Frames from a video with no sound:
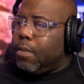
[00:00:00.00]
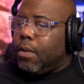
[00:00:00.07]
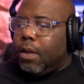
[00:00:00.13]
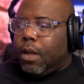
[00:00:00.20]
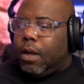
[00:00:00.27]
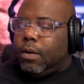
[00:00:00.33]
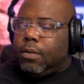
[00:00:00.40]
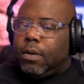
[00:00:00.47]

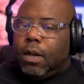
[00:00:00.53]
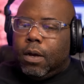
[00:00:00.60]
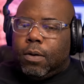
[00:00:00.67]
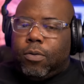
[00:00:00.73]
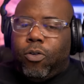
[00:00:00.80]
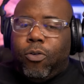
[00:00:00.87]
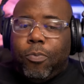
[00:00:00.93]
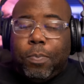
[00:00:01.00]
Oh, no. The
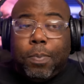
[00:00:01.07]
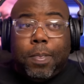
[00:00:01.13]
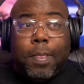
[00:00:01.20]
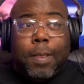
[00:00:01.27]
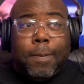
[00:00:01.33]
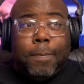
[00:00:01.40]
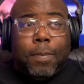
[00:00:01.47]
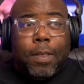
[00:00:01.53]

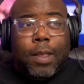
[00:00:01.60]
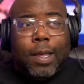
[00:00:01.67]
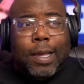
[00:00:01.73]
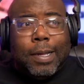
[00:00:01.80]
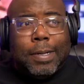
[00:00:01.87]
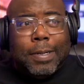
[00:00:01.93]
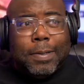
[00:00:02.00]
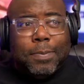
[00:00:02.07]
Palestinians
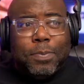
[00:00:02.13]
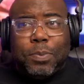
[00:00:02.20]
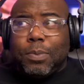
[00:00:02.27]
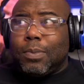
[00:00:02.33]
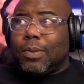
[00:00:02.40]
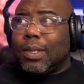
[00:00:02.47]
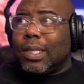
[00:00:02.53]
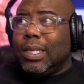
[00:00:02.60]
have the
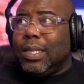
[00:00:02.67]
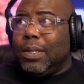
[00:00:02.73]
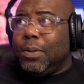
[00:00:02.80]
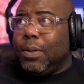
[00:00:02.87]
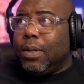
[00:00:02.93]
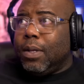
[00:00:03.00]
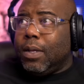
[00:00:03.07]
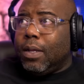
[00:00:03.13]
right
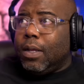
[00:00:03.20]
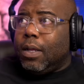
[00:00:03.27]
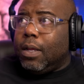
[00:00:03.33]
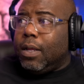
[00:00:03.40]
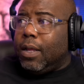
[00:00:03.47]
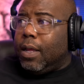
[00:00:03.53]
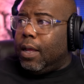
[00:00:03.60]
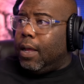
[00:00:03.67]
to
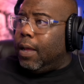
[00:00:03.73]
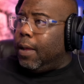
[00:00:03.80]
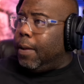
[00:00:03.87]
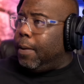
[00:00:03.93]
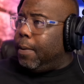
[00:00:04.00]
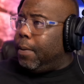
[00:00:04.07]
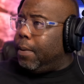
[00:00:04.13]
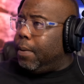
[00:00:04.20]
return
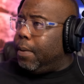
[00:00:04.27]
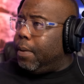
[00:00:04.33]
home.